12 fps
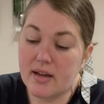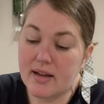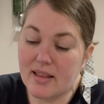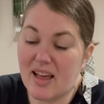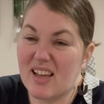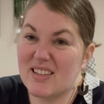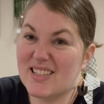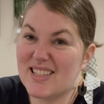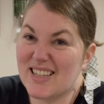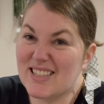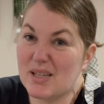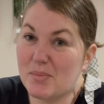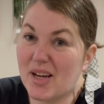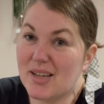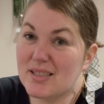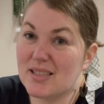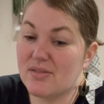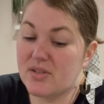like 60
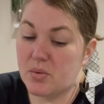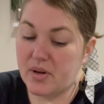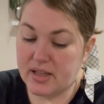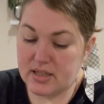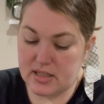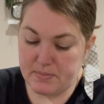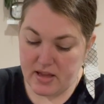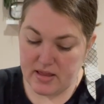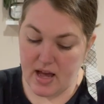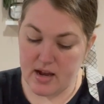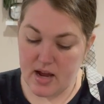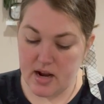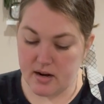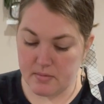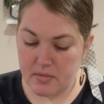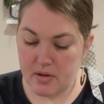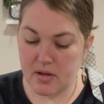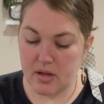bucks if you're willing to spend that on
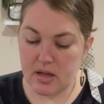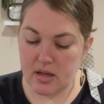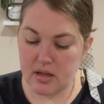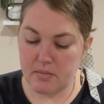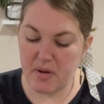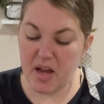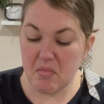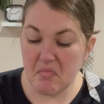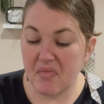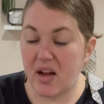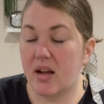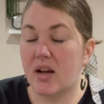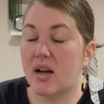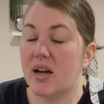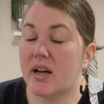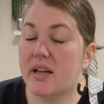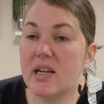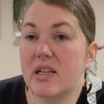them. But
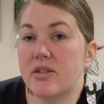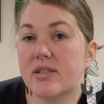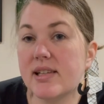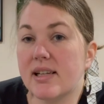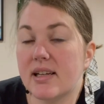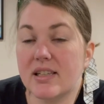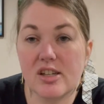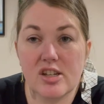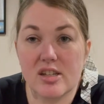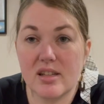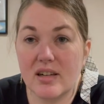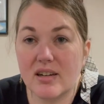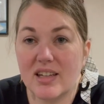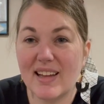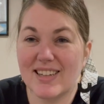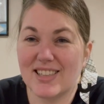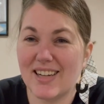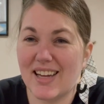an interesting addition to their
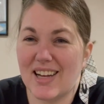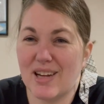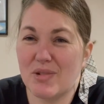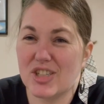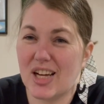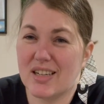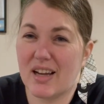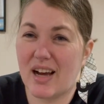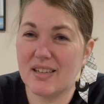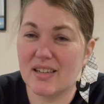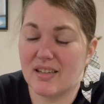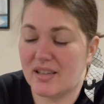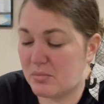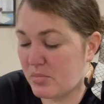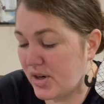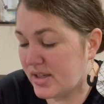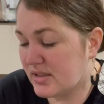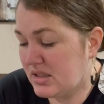collection. Again, I wish I had gotten it in
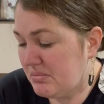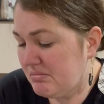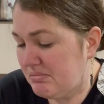prints.